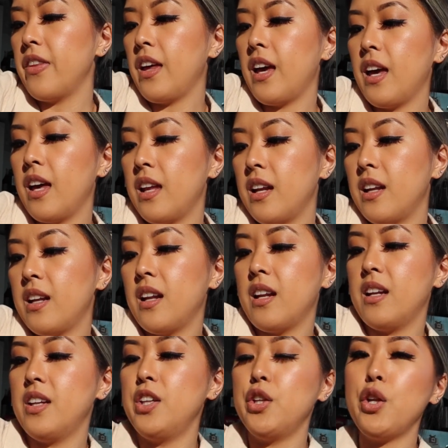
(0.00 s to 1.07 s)
And then,
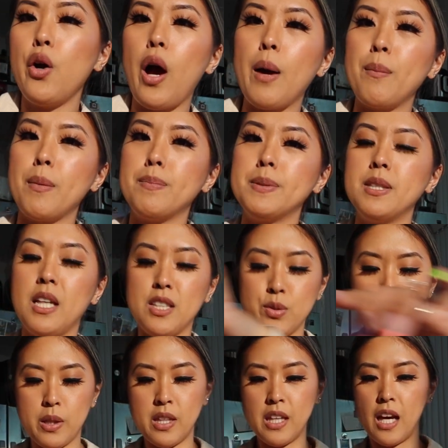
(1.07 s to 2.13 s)
you know, I'm
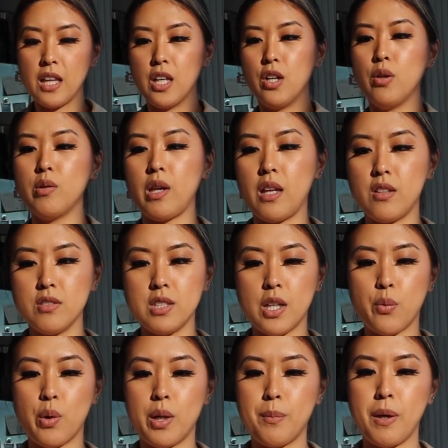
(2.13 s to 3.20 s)
obsessed with yellow. Yellow is
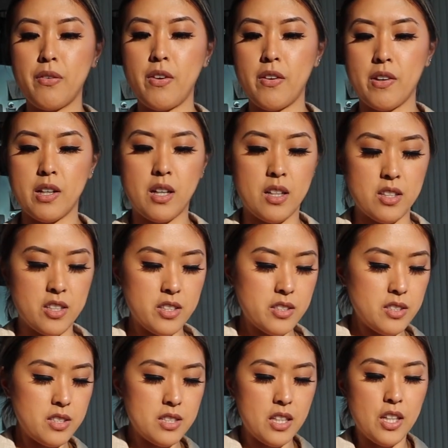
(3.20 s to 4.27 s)
like one of my favorite
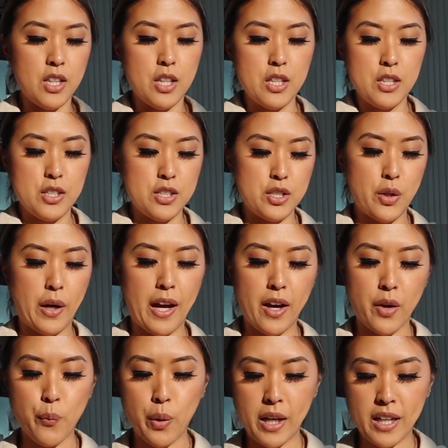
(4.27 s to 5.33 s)
colors. So
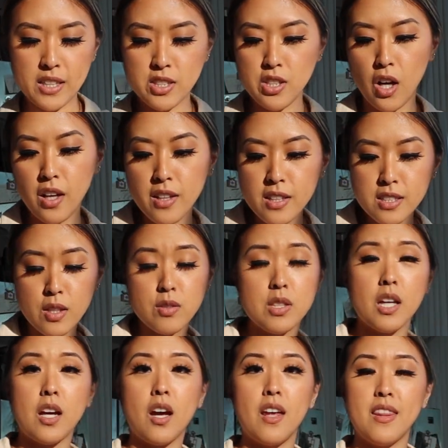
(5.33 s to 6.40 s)
when I saw this, I was
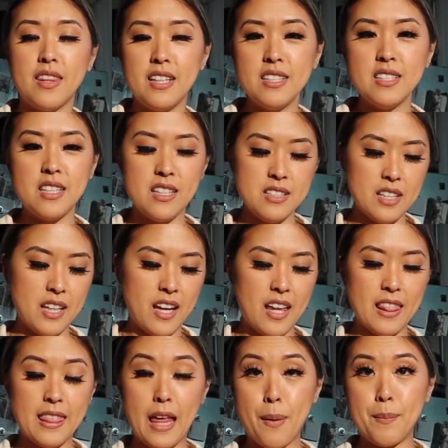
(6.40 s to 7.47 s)
like, this is like
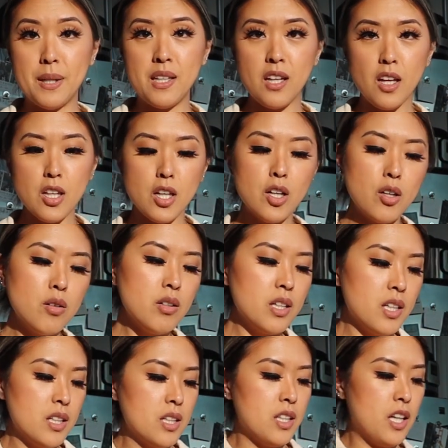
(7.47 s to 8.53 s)
a lemon yellow.
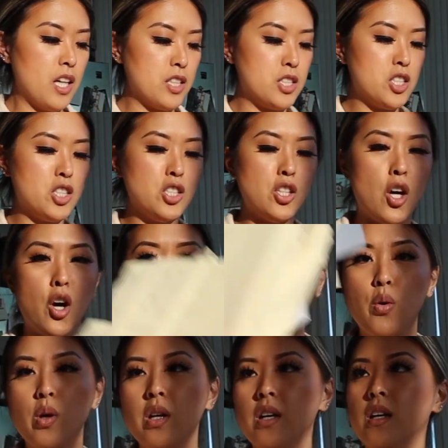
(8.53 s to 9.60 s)
It's so,